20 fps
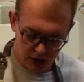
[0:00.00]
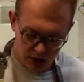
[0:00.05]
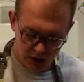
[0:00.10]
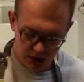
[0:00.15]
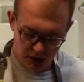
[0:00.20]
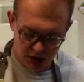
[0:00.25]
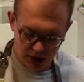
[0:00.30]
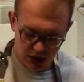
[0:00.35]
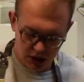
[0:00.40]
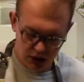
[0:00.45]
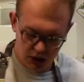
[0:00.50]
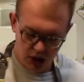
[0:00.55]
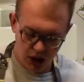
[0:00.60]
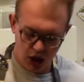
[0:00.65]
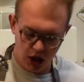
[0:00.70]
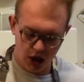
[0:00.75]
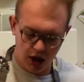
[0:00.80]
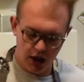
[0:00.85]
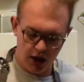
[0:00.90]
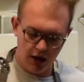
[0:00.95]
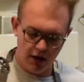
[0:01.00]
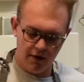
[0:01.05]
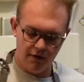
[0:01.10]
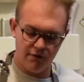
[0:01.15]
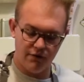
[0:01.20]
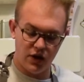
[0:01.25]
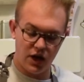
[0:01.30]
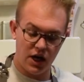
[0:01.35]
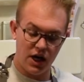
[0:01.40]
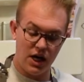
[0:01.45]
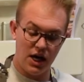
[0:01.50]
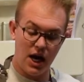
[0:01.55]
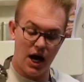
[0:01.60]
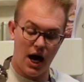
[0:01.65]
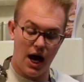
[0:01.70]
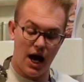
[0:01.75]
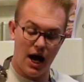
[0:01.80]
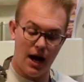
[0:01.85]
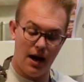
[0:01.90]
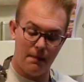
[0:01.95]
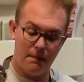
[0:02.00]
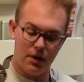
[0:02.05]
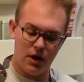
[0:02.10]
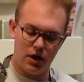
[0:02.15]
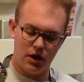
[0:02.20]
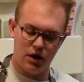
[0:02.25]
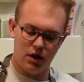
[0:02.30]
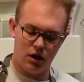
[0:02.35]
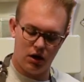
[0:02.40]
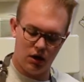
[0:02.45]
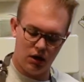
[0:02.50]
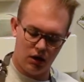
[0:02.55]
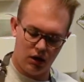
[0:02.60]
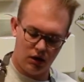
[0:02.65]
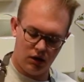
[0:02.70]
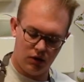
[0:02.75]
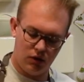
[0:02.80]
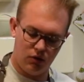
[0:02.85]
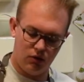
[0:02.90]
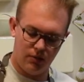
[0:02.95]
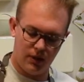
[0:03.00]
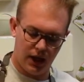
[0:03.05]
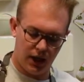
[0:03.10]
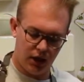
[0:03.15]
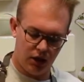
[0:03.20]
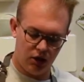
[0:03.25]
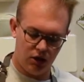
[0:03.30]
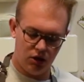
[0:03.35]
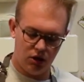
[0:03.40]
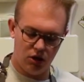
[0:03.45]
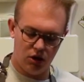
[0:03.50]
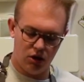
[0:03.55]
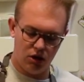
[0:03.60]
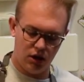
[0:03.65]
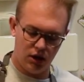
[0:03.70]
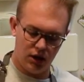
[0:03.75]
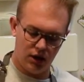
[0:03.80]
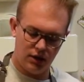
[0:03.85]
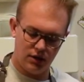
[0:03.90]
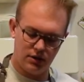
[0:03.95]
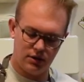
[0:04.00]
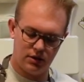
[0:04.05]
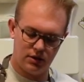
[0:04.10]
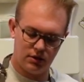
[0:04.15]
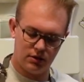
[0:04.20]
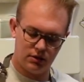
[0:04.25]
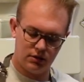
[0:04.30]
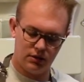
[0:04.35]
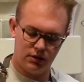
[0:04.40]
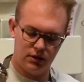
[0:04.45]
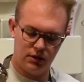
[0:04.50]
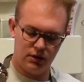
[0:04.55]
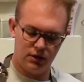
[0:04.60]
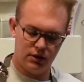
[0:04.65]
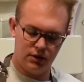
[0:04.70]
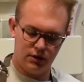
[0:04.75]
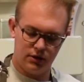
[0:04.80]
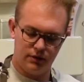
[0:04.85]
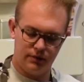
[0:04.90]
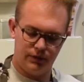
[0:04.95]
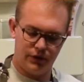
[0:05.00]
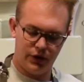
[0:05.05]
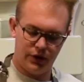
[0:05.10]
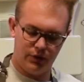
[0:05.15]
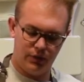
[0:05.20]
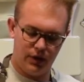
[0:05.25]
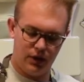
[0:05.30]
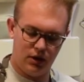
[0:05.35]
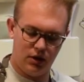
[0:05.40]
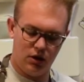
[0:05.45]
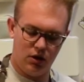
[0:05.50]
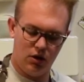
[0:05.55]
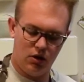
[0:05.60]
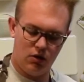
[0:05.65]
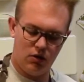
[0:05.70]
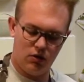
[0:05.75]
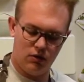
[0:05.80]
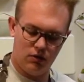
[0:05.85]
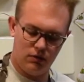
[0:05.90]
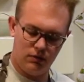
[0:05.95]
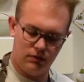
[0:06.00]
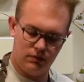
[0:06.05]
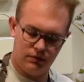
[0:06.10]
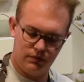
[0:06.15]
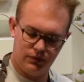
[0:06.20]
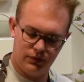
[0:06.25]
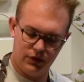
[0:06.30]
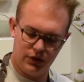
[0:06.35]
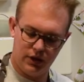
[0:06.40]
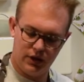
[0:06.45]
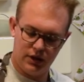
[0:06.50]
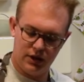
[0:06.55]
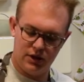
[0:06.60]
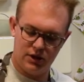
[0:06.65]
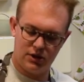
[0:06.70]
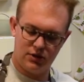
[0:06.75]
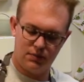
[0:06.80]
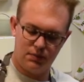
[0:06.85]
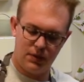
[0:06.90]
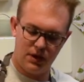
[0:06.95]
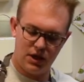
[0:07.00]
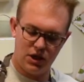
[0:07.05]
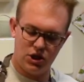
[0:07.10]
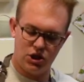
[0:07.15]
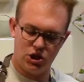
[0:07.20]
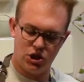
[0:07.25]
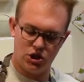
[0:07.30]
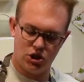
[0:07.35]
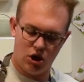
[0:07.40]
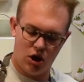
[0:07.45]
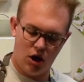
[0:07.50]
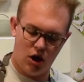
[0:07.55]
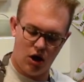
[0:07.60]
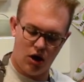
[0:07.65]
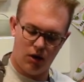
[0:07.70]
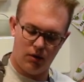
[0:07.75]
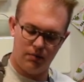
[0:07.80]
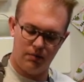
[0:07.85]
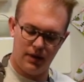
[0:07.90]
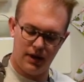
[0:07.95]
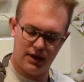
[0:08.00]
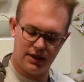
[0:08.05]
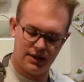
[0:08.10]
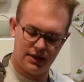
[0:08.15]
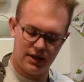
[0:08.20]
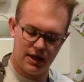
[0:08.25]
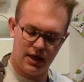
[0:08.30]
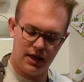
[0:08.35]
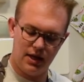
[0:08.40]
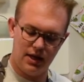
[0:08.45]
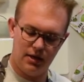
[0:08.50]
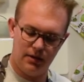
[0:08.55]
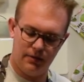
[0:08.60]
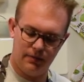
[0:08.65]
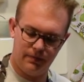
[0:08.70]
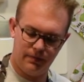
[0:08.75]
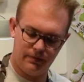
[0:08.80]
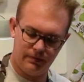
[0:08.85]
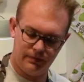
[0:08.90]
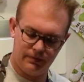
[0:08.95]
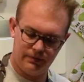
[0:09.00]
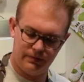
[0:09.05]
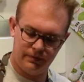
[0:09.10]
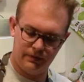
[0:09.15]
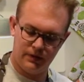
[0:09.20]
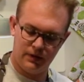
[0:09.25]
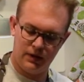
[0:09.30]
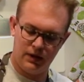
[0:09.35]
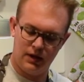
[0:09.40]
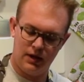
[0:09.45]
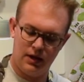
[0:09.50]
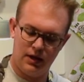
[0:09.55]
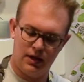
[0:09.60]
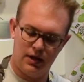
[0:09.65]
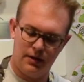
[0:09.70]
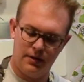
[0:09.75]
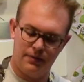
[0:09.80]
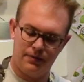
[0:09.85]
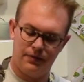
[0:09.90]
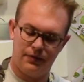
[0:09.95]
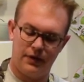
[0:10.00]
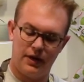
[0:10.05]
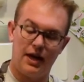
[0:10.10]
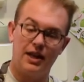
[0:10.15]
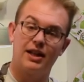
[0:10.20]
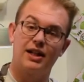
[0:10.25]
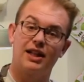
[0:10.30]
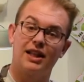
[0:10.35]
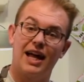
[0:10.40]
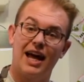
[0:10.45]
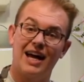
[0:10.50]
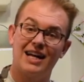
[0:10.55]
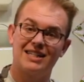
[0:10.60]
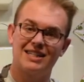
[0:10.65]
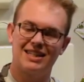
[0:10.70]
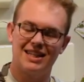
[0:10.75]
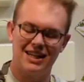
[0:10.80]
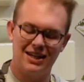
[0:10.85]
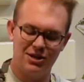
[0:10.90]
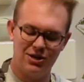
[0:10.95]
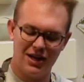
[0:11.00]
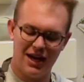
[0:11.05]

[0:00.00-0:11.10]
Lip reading: this is looking phenomenal. Oh my goodness. There we go. Spinach is all mixed in. And the last thing,